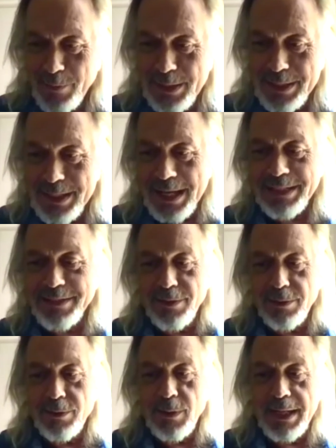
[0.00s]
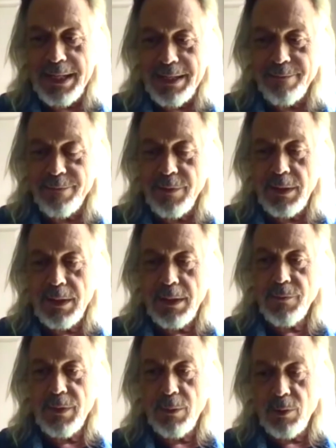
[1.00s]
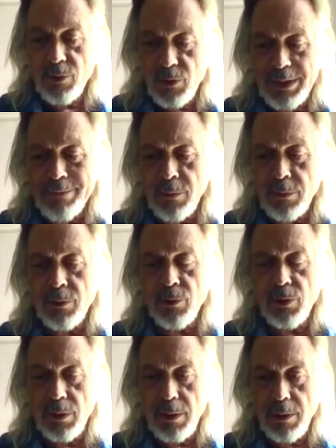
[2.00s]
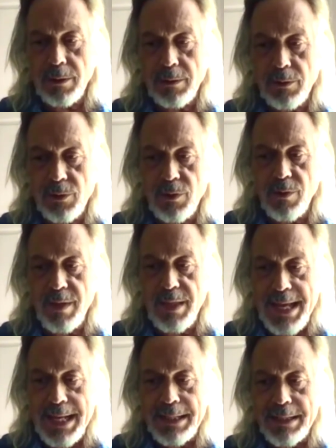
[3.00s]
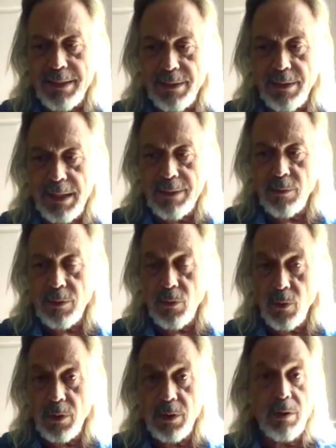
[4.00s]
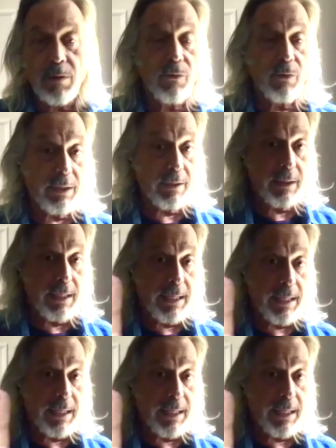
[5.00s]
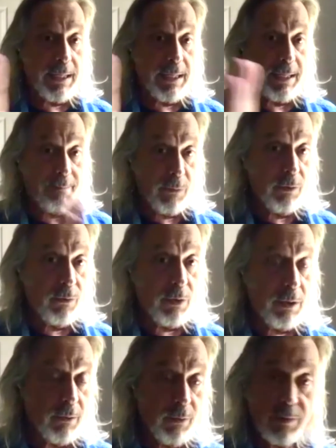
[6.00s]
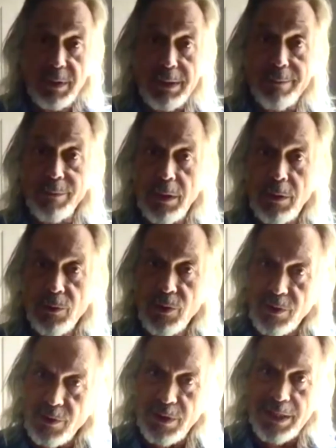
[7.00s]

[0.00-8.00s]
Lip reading: I do have, there were several songs that I recorded over there at Moondog with Tim Coates.